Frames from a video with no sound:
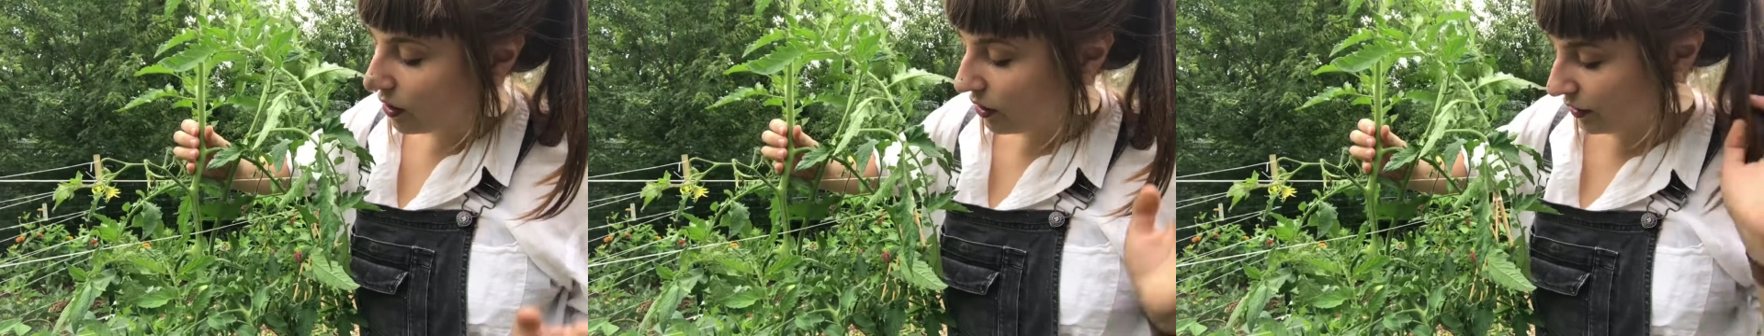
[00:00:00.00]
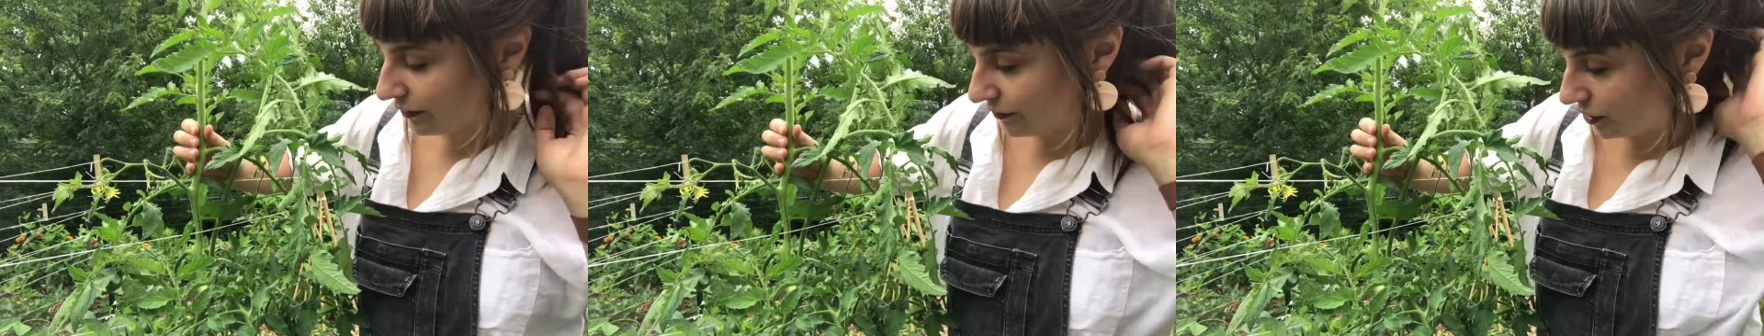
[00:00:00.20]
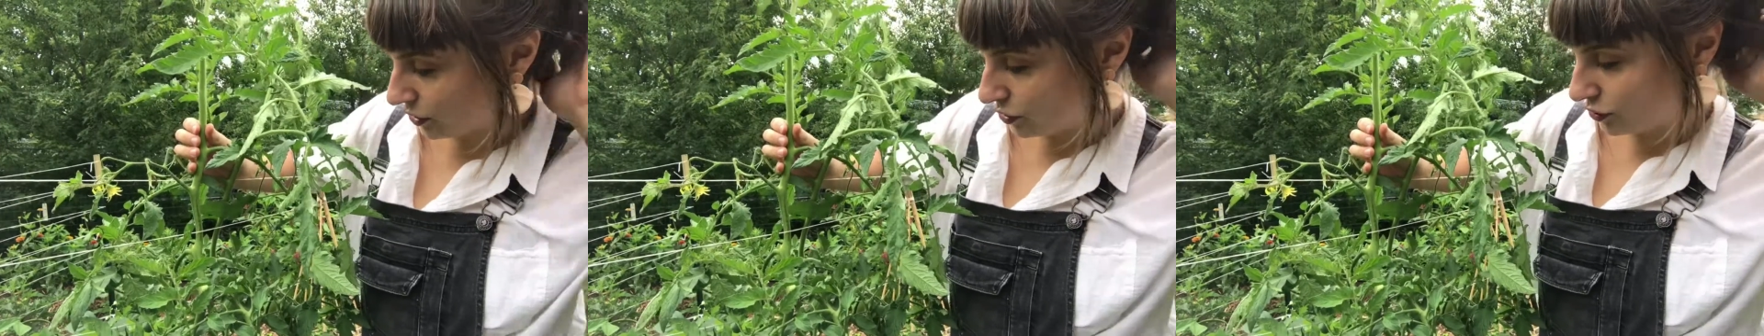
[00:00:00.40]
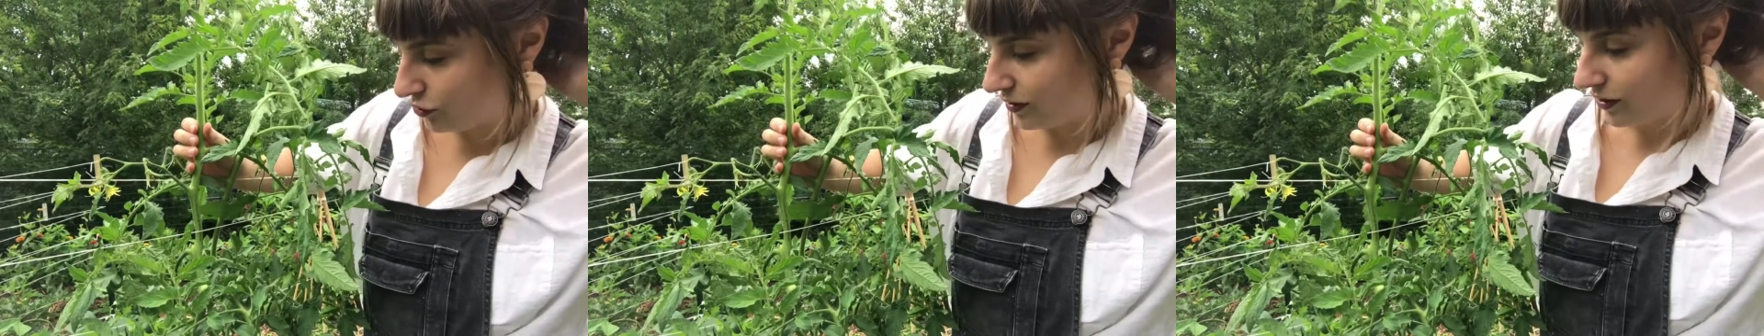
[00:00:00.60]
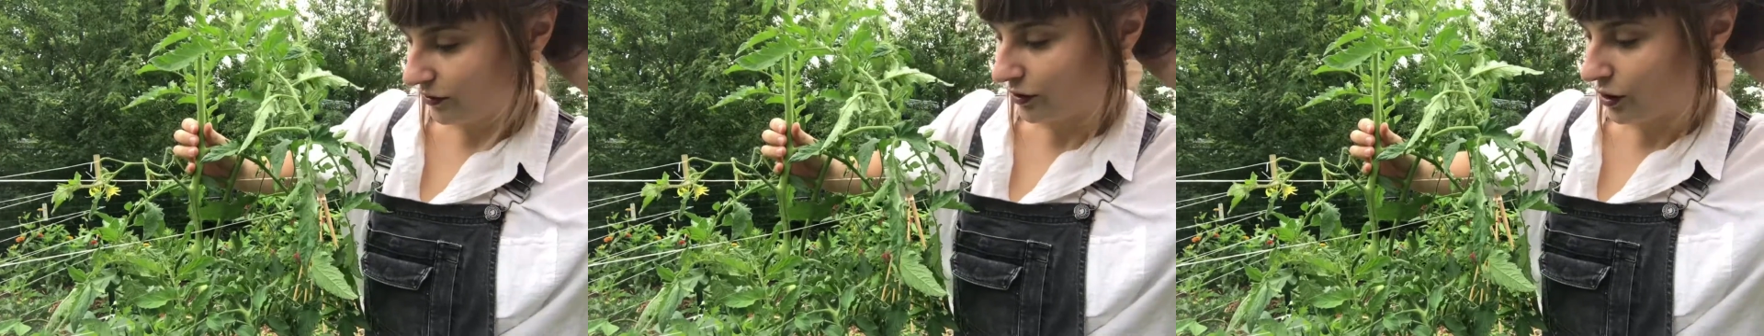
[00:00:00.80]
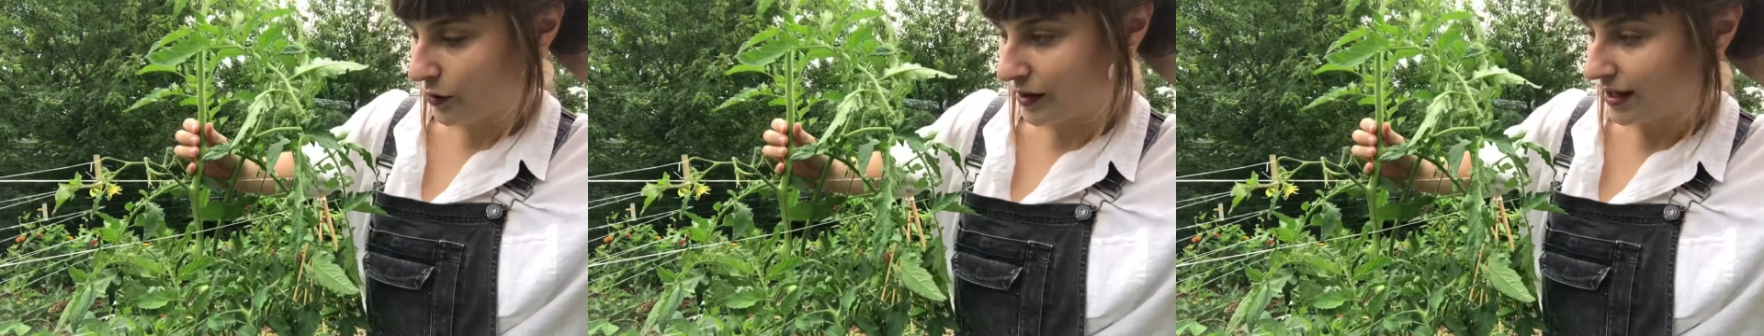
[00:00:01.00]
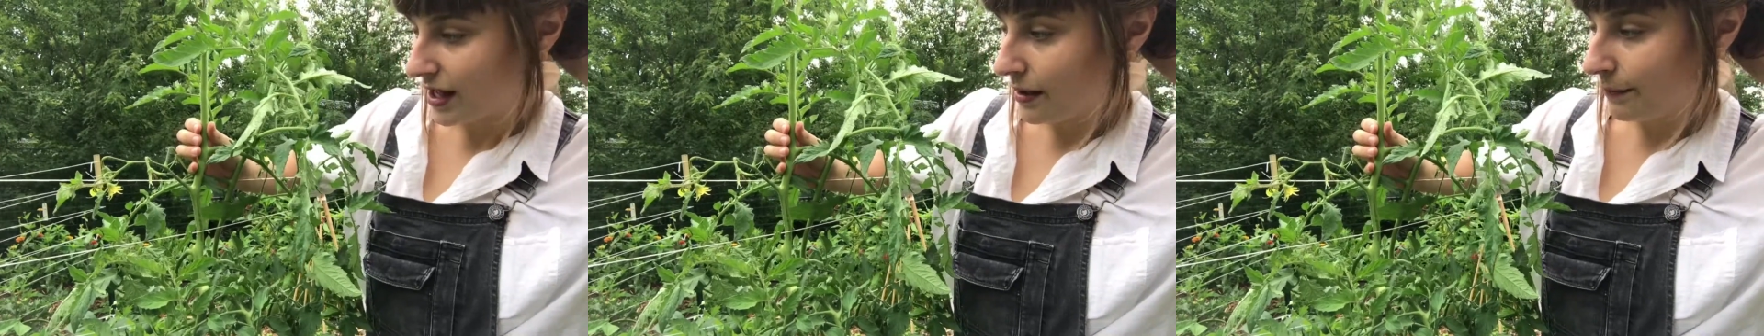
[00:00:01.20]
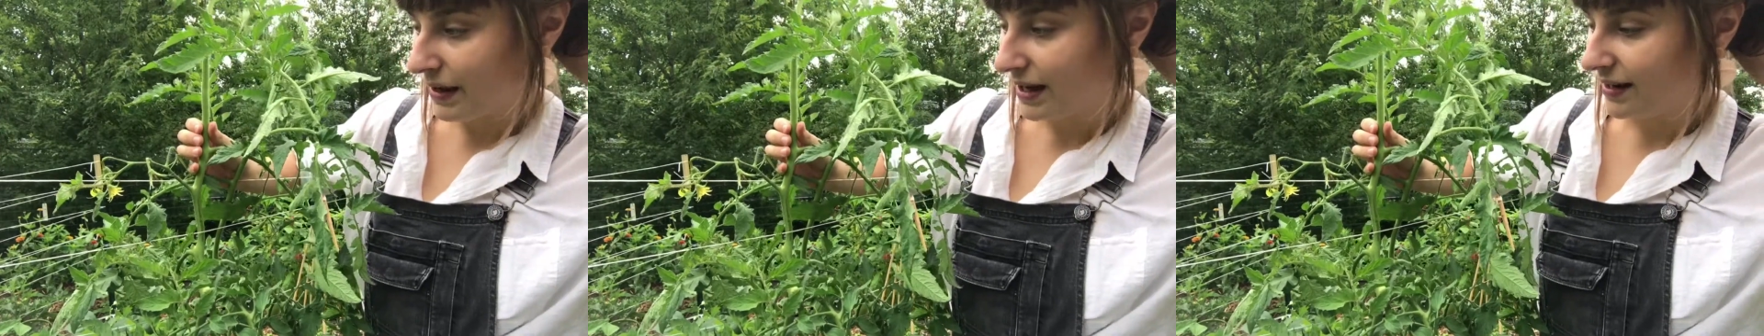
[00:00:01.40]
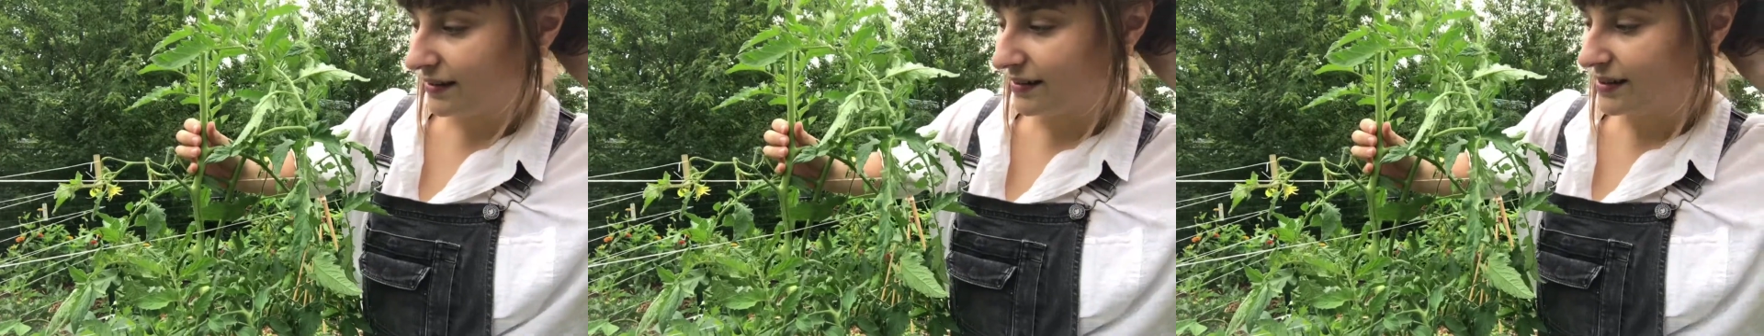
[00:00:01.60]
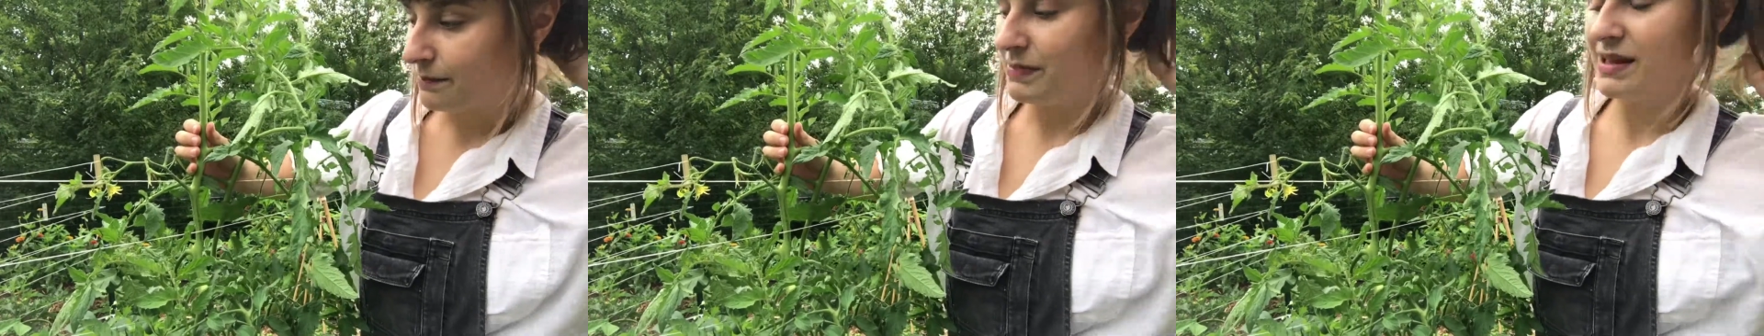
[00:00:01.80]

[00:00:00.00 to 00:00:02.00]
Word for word: all of the nutrients are going up and it's the